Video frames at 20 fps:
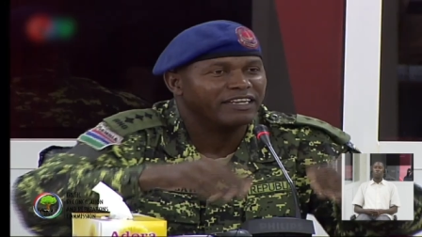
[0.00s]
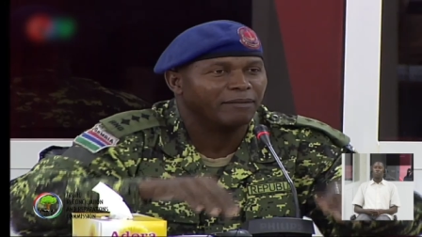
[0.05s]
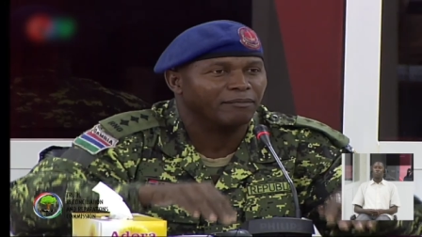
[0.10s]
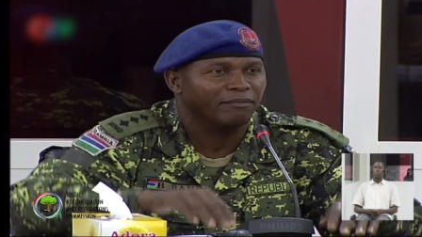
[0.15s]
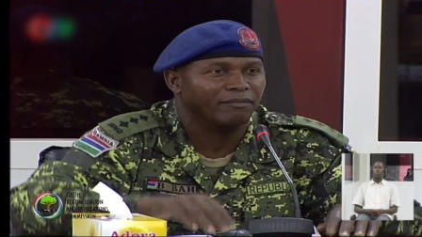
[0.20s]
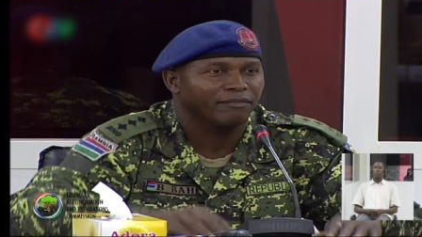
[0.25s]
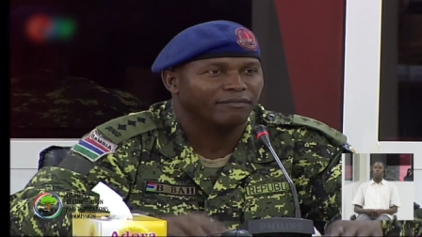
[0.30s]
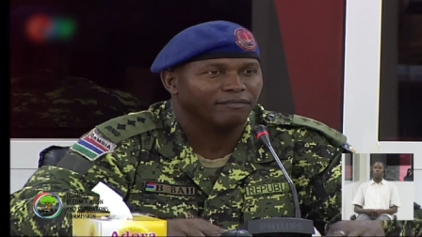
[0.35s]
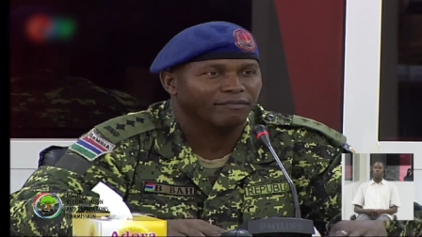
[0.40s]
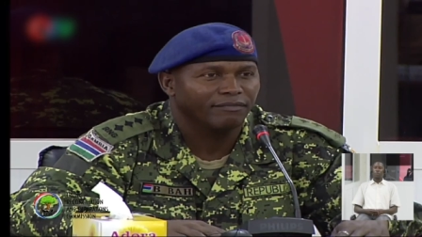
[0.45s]
them.
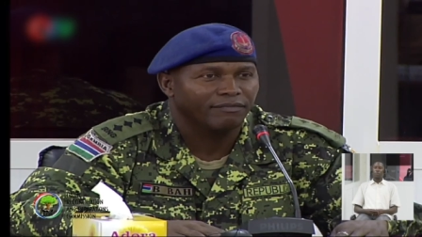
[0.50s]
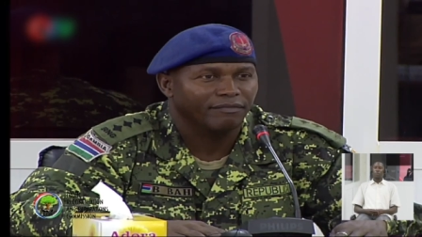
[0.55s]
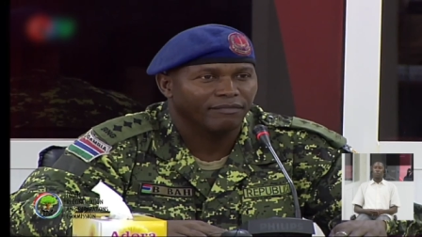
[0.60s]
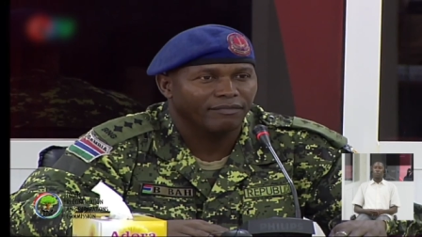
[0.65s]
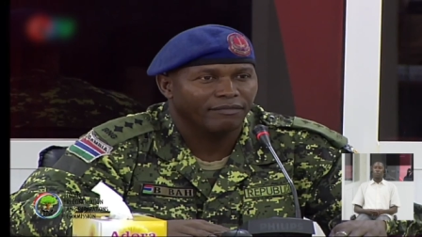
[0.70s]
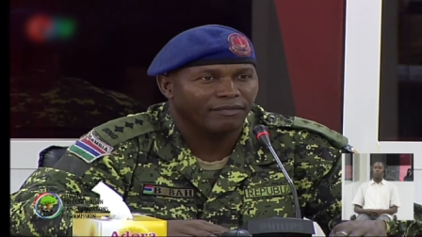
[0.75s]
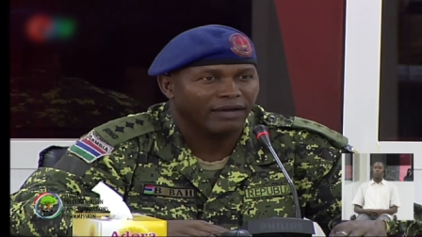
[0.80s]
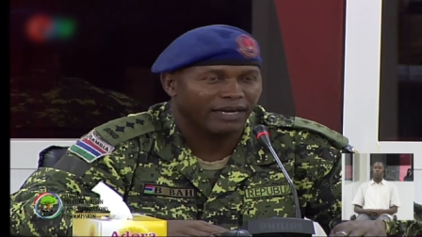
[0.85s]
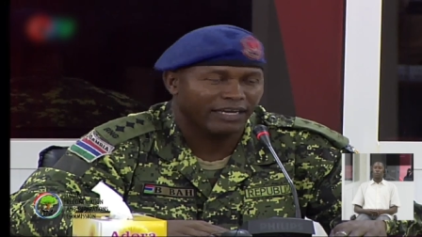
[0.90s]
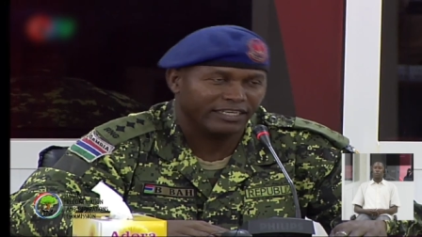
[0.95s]

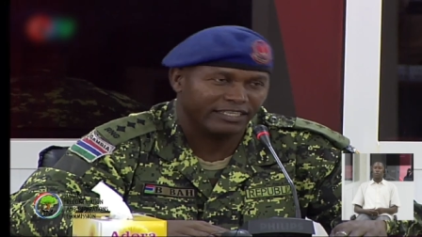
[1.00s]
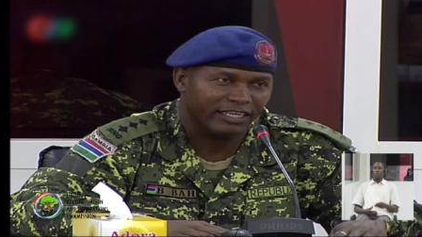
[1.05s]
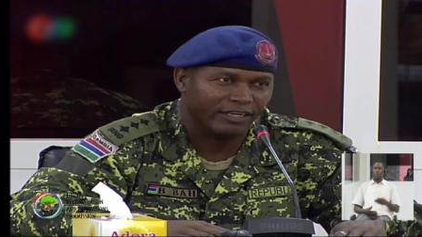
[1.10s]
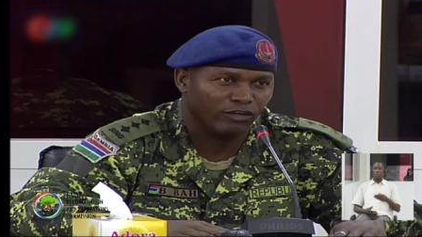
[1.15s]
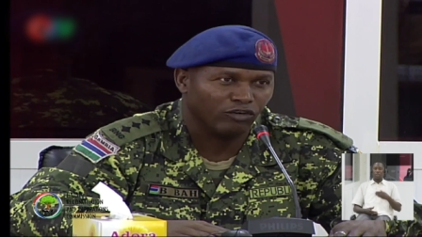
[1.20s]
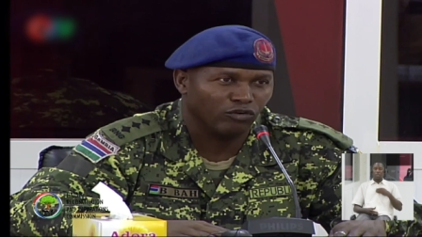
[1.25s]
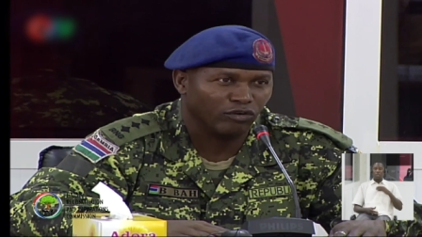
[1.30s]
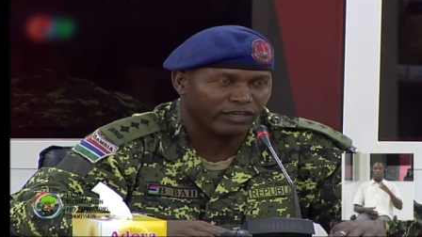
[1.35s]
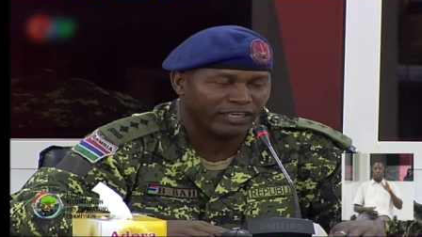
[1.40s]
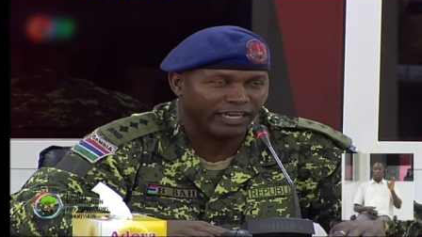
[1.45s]
I
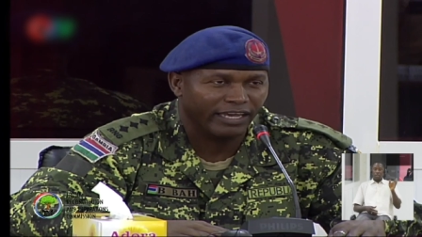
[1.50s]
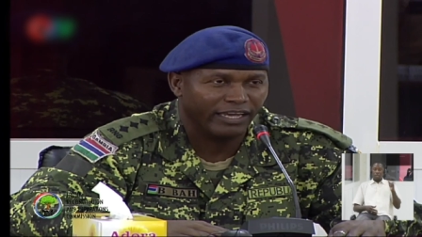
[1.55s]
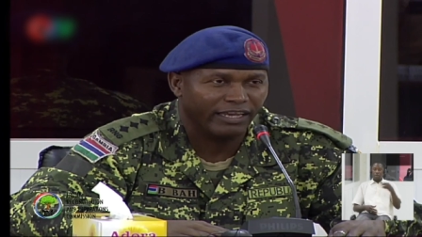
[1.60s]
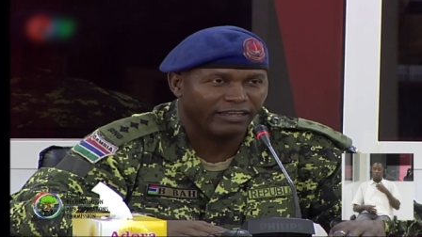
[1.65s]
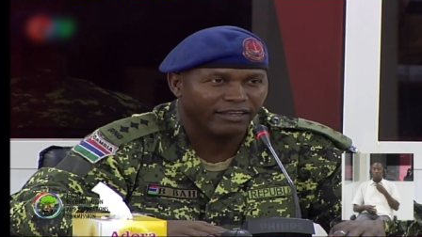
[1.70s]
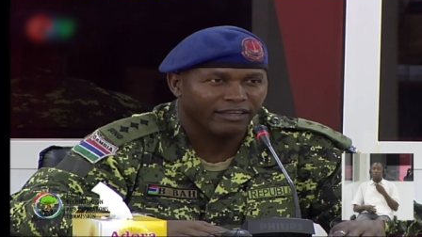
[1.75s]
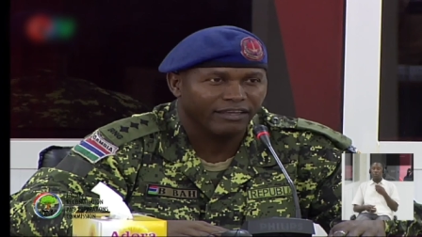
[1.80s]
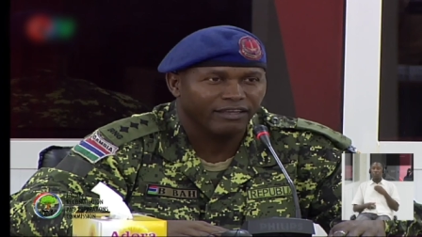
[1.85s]
said, okay.